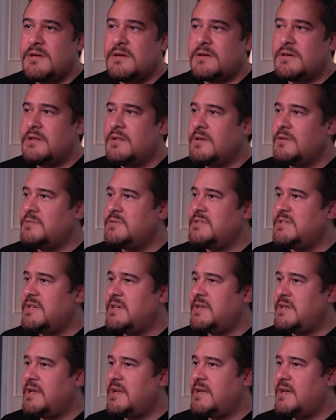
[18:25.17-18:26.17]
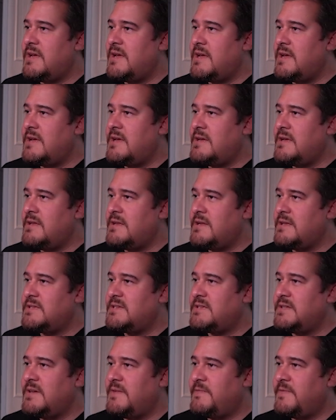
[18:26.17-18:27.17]
close it, and let's
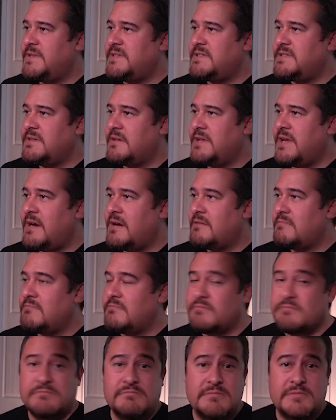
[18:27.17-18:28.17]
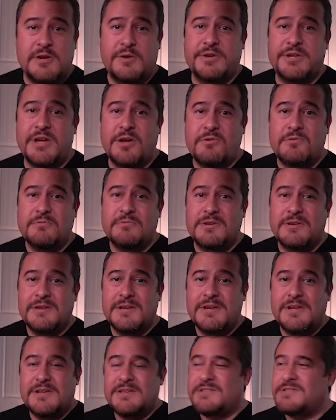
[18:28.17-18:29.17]
see if it's still there. There we go.
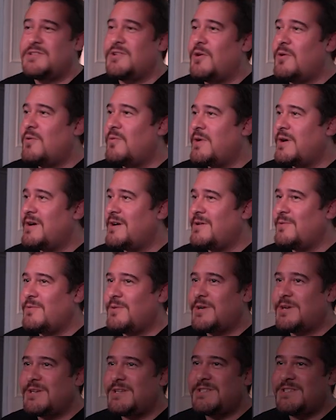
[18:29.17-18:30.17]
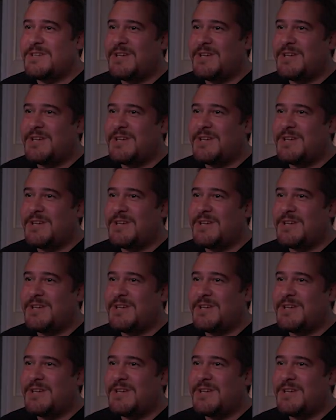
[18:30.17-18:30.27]
So we're, we're good to